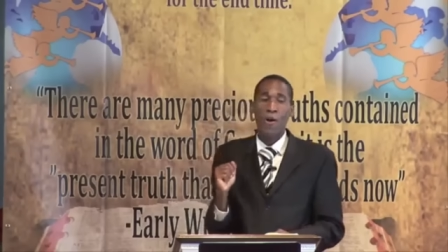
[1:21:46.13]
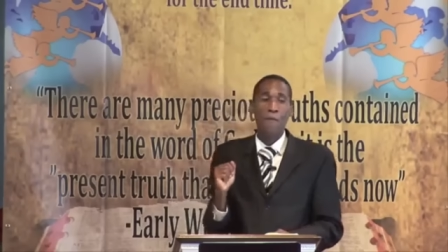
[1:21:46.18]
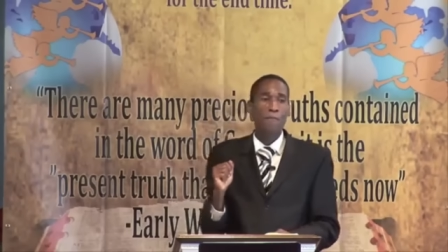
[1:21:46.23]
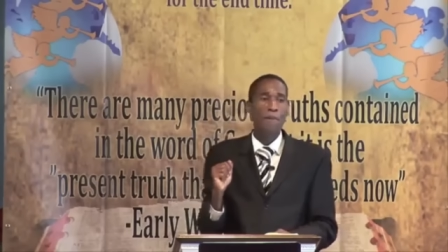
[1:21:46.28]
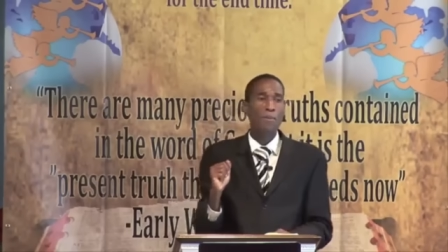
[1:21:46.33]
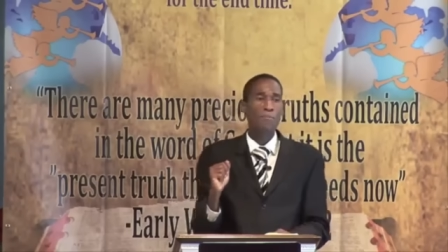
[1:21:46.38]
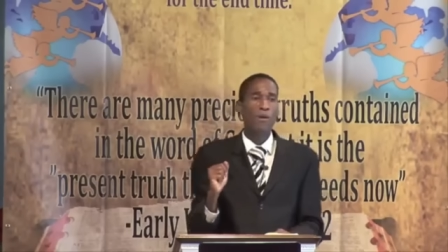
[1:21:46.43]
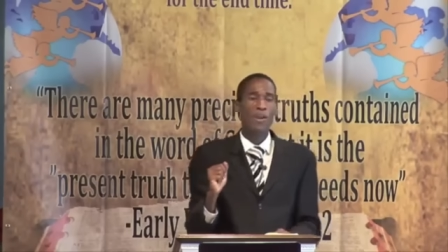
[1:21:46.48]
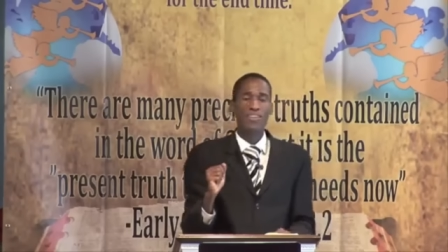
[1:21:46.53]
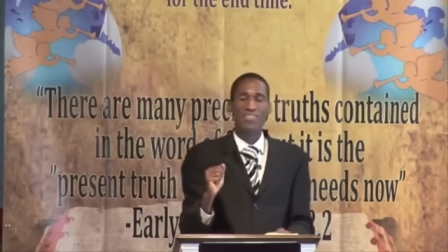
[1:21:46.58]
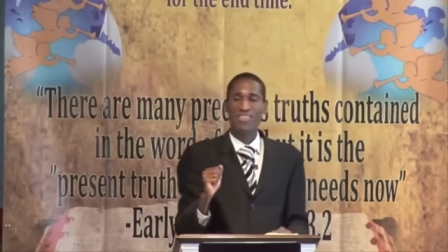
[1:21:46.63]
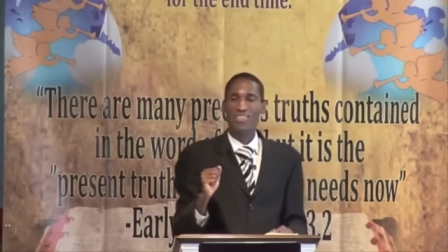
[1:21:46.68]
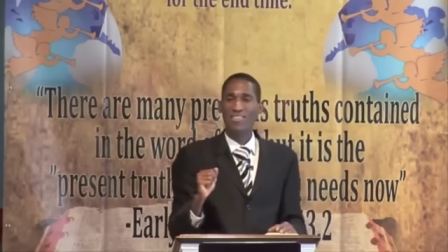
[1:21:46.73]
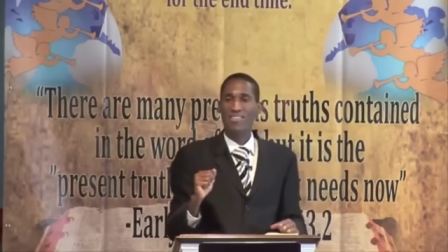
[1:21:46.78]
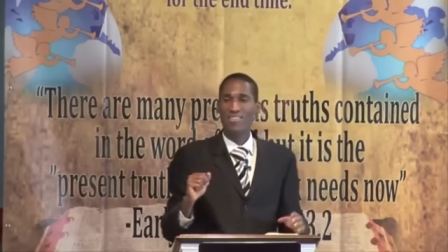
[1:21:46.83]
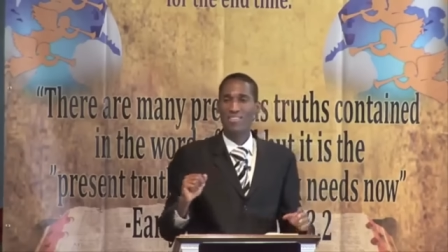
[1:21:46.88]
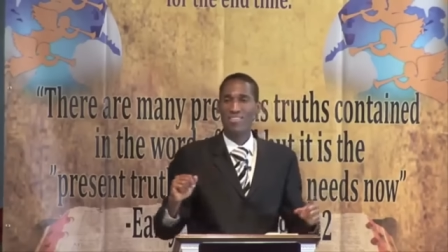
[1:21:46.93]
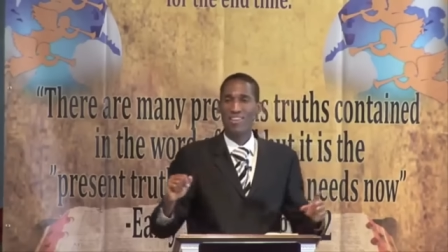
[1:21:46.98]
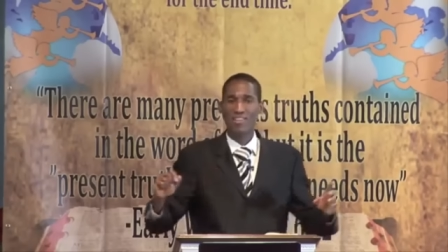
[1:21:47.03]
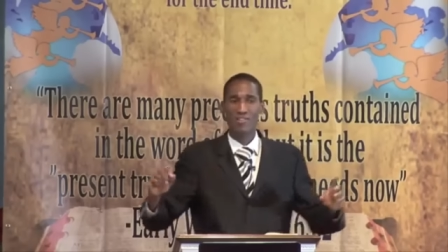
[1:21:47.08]
My brothers and
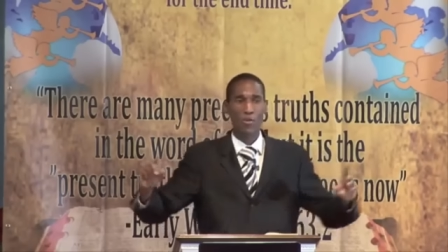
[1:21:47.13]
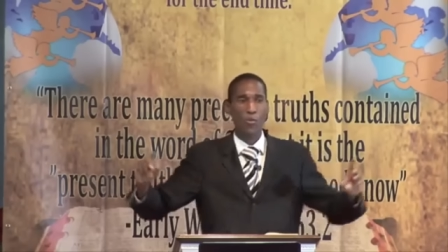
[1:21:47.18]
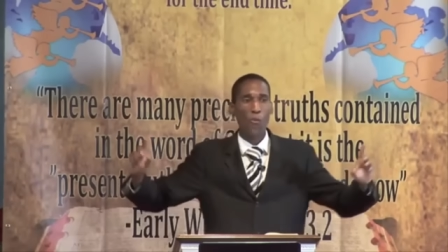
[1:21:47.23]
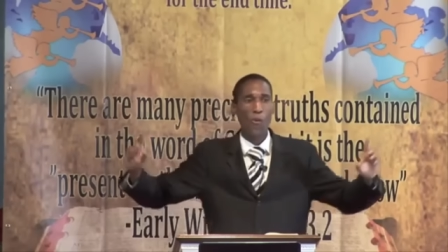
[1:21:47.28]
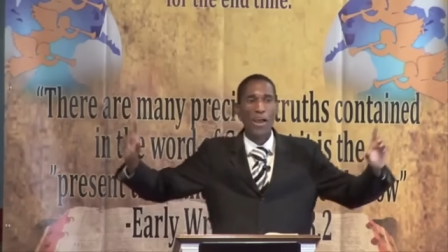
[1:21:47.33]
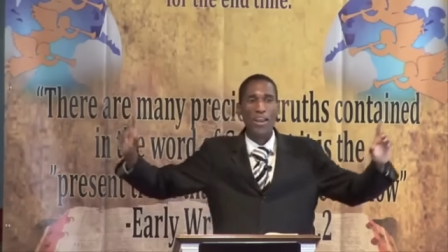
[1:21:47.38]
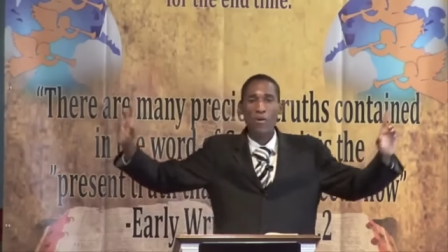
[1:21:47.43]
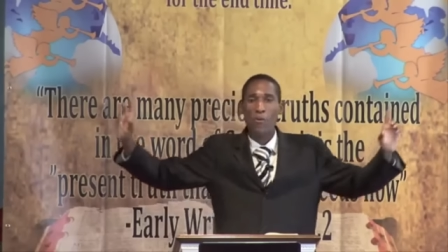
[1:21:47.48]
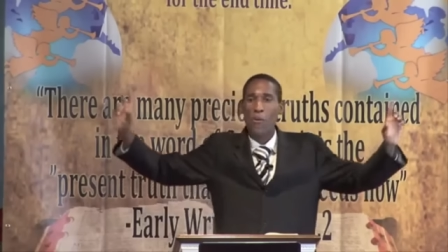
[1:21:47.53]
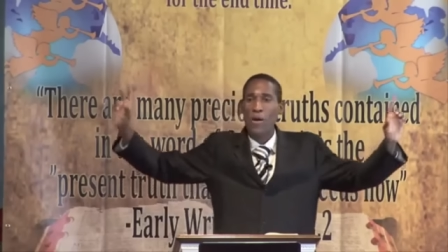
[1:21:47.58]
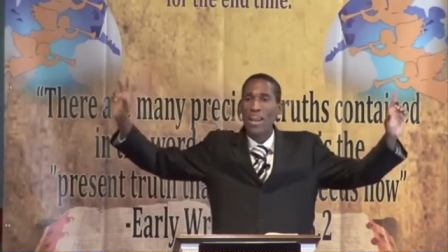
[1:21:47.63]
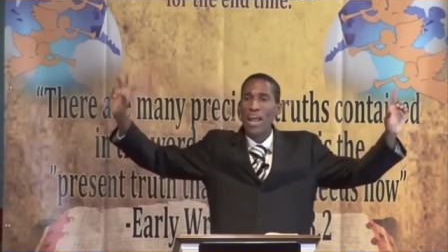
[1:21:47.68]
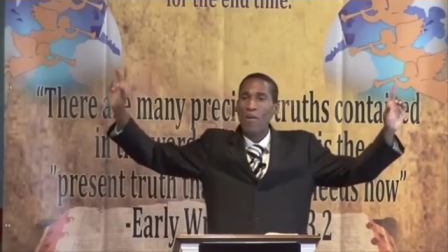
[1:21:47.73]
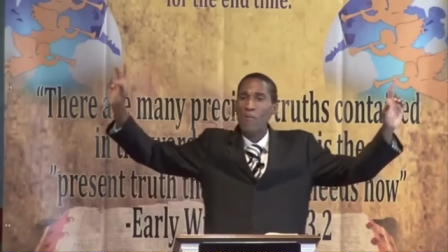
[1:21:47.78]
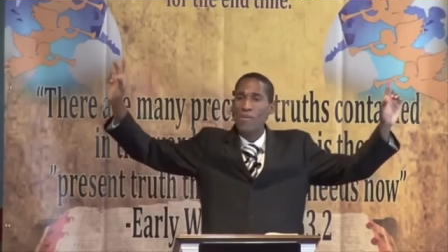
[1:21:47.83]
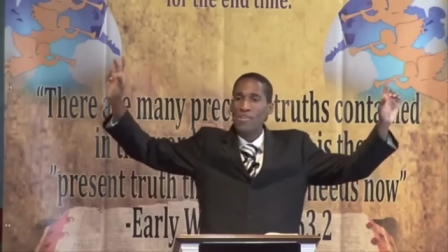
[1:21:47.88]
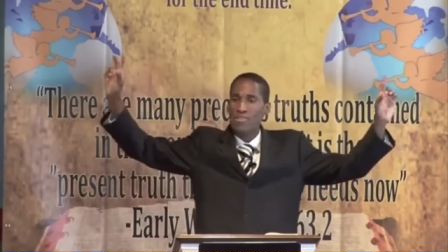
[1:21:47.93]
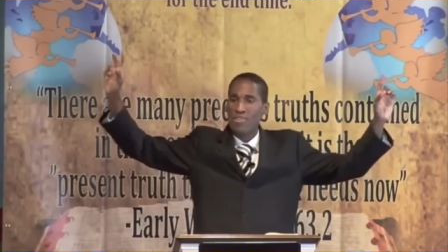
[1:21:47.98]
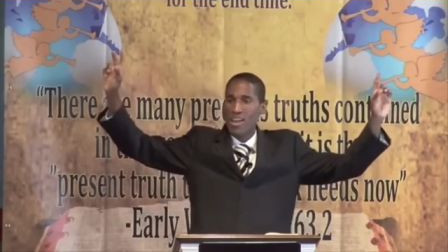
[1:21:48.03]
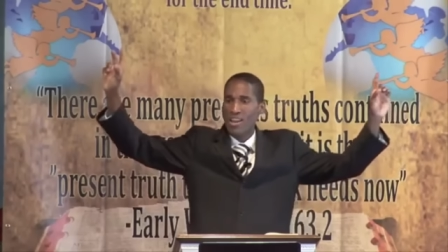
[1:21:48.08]
sisters, what, what are
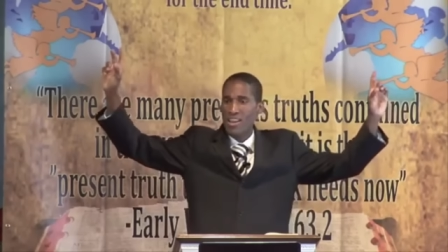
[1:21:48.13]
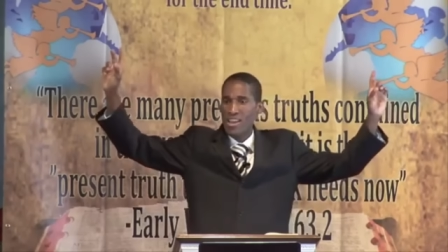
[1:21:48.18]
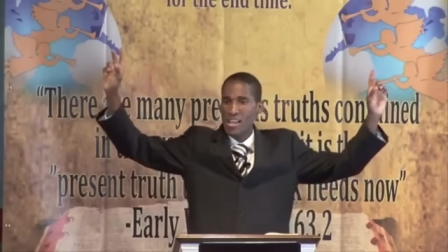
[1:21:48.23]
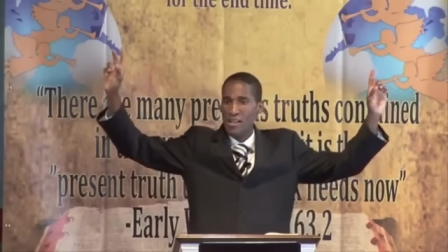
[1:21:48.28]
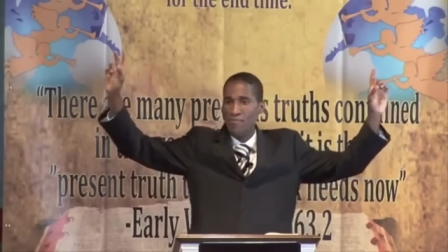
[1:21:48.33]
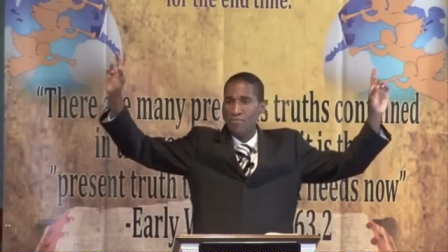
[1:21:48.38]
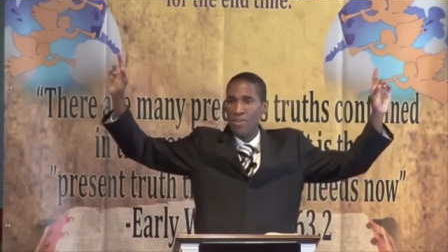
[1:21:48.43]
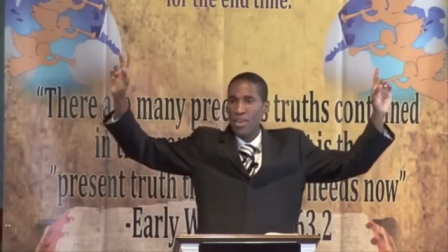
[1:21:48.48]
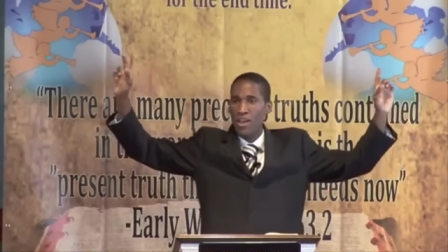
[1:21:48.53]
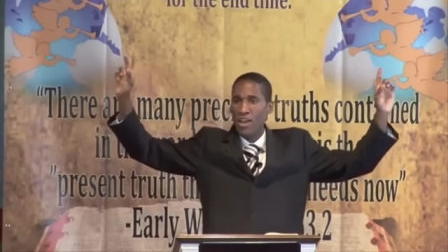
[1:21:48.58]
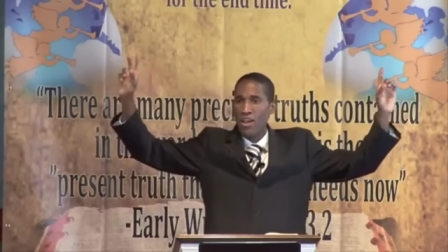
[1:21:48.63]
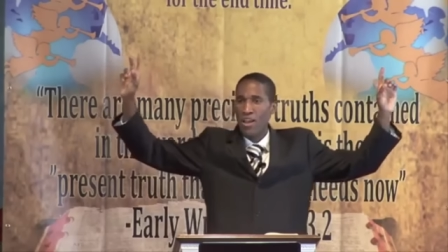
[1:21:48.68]
we studying?